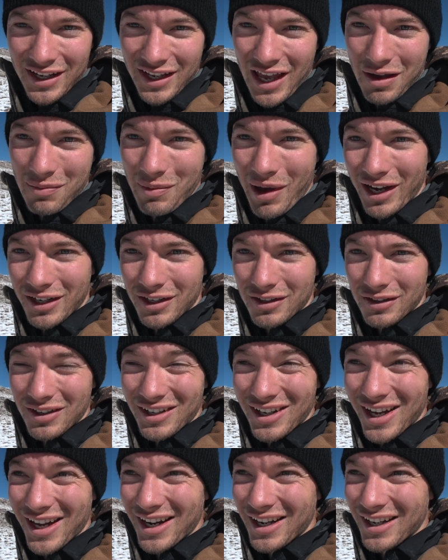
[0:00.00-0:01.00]
Came back to
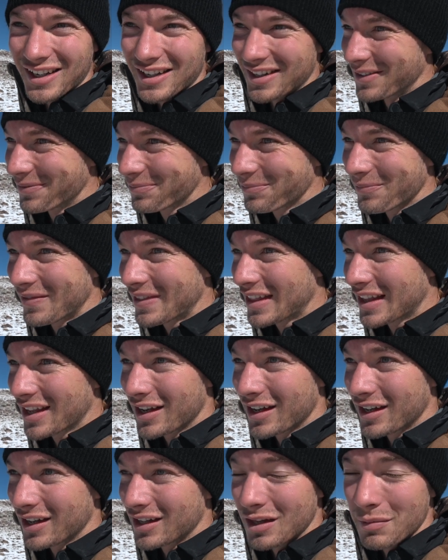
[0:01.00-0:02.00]
look at it, and
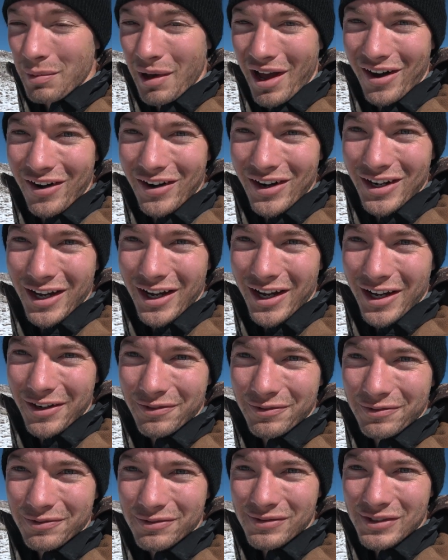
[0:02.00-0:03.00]
the battery
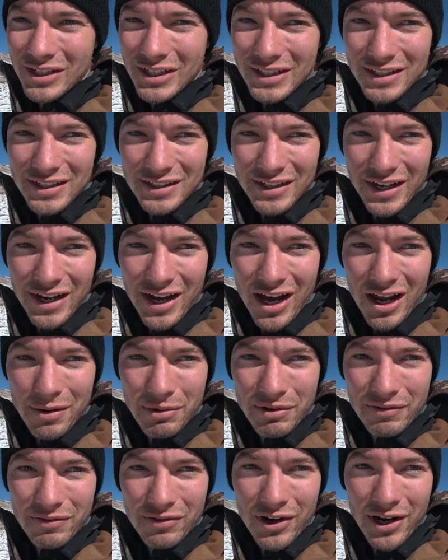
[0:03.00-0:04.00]
died just as I got
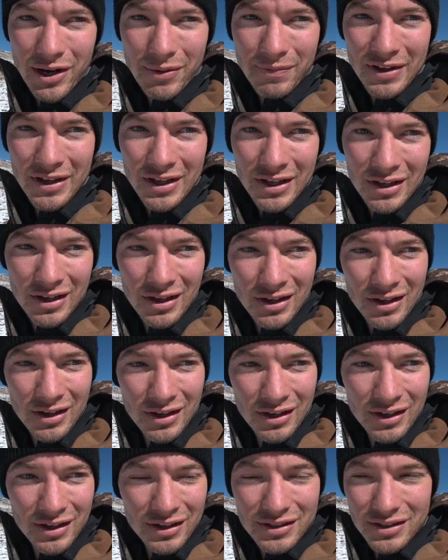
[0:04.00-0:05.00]
him in frame.
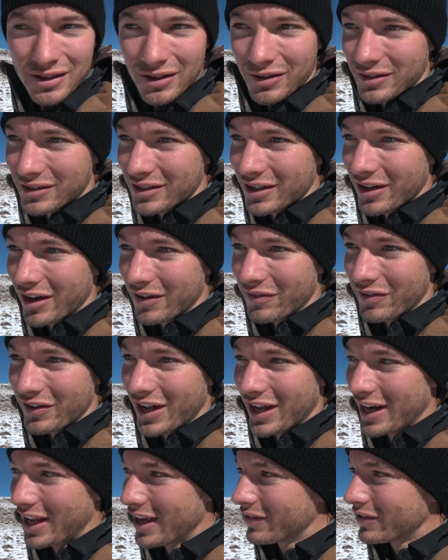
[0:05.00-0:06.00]
So sorry for not